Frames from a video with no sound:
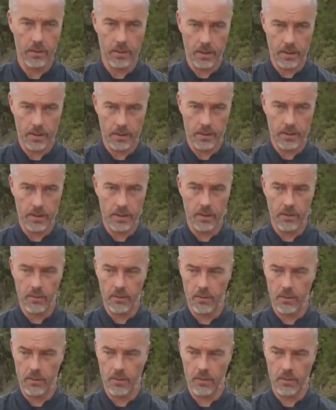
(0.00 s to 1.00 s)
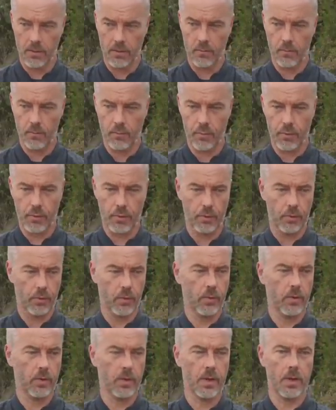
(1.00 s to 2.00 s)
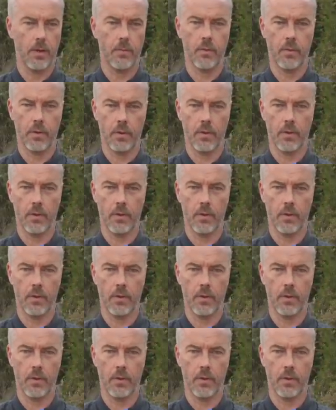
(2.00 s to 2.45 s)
testing your prototype.